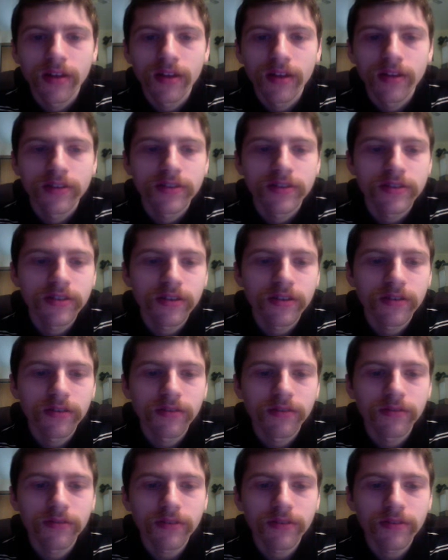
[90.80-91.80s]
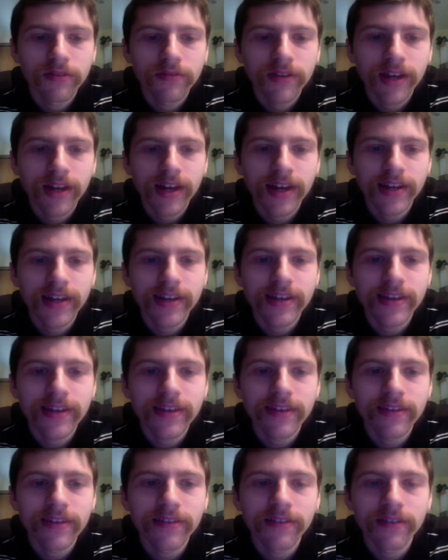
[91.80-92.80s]
So you kind of
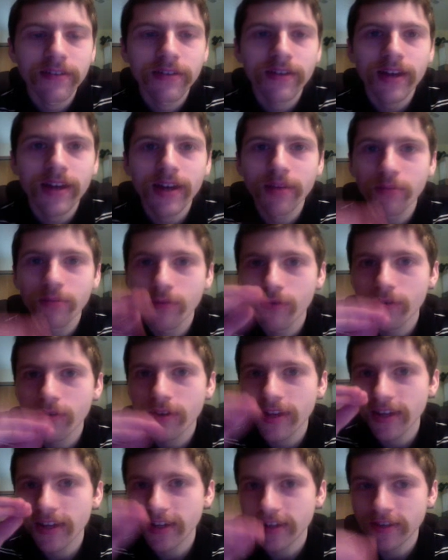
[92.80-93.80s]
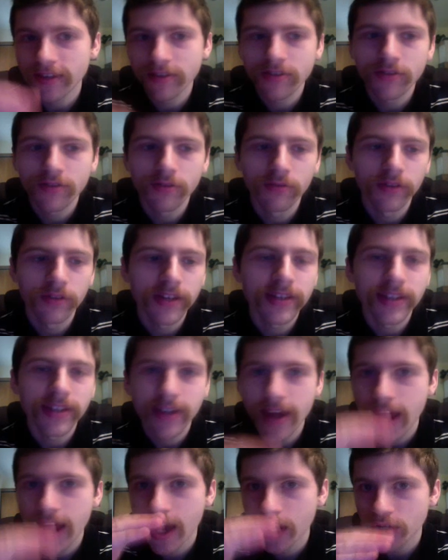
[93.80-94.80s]
you are kind of more getting into like the
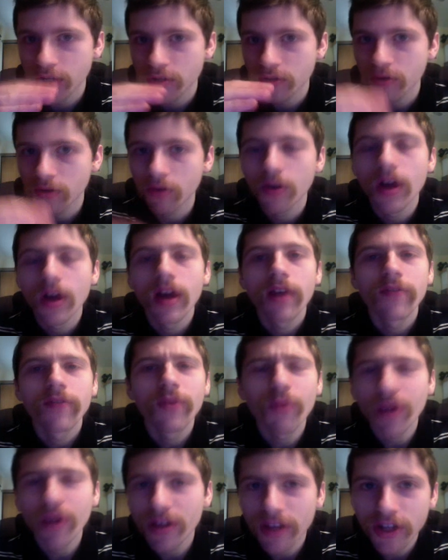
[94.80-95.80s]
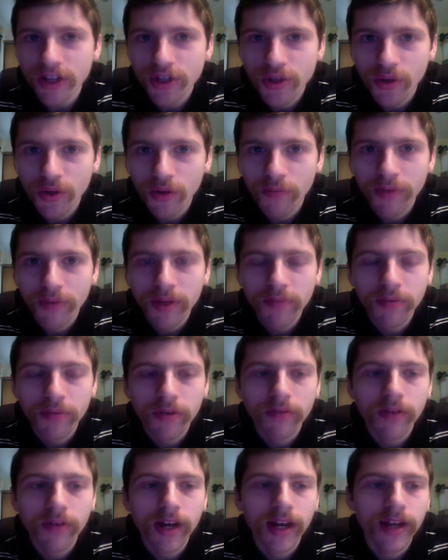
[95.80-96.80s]
natural. If you want to like troll
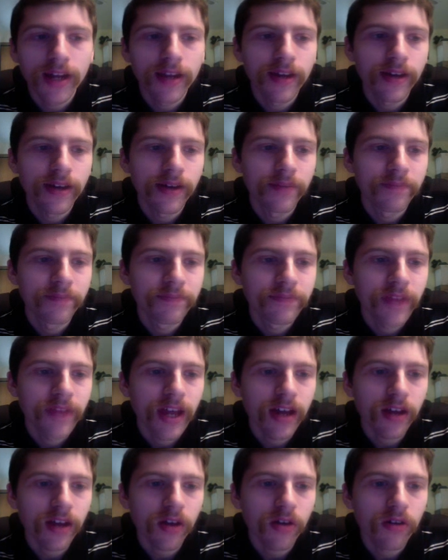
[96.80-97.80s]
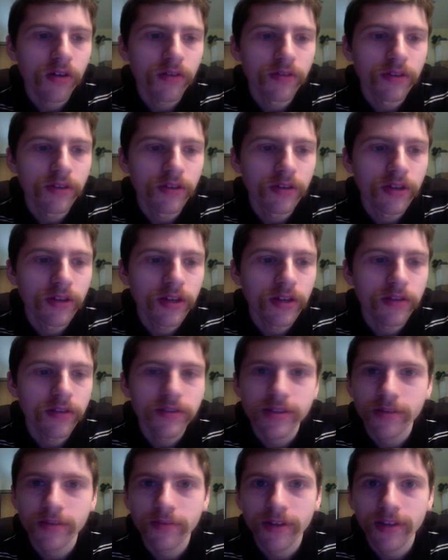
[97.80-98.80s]
people on um, on Call of Duty or
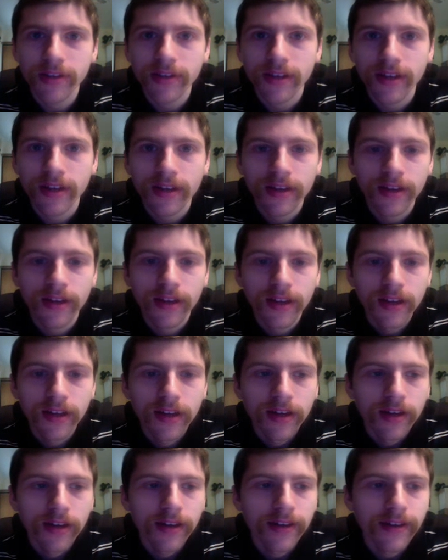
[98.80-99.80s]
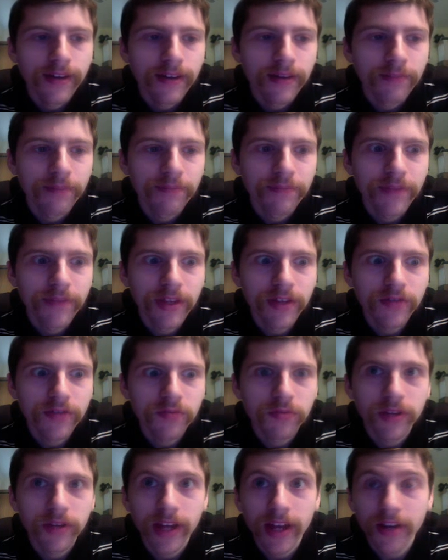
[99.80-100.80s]
something like that, uh, this
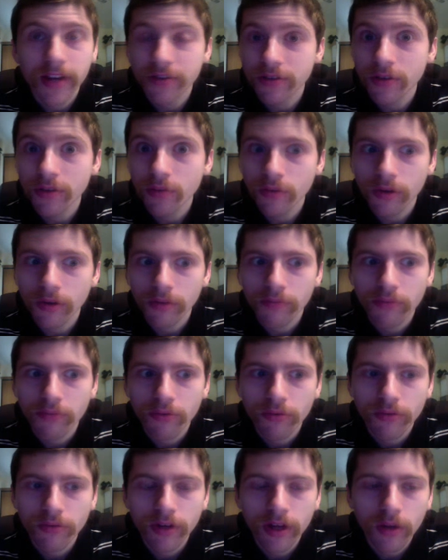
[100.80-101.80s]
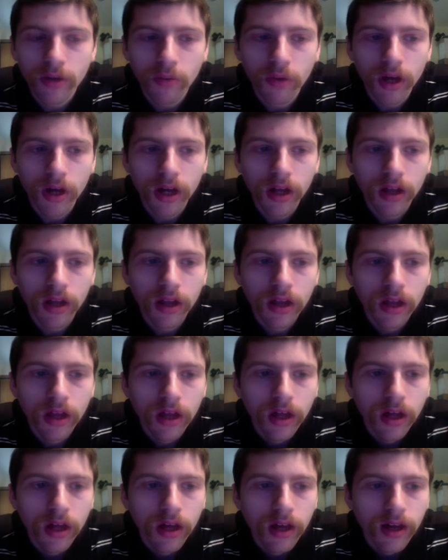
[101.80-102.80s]
would actually work pretty well.
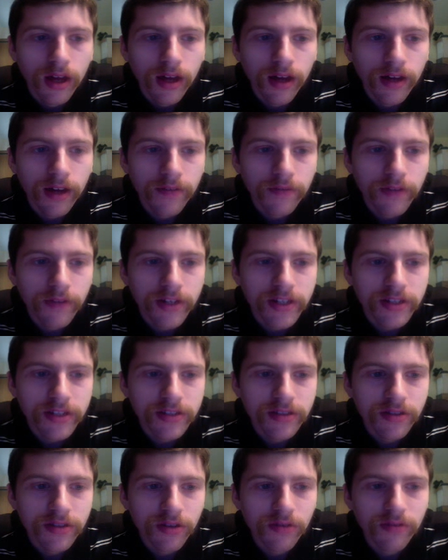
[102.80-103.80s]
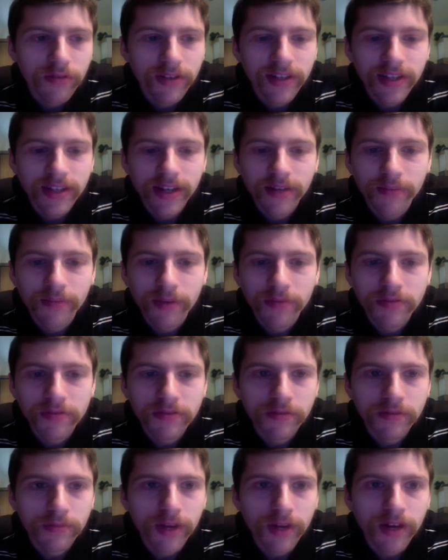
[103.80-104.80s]
Uh, if we just tone it down maybe
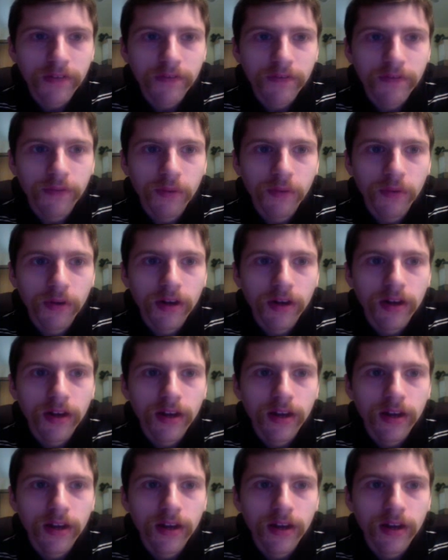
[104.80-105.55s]
to about four.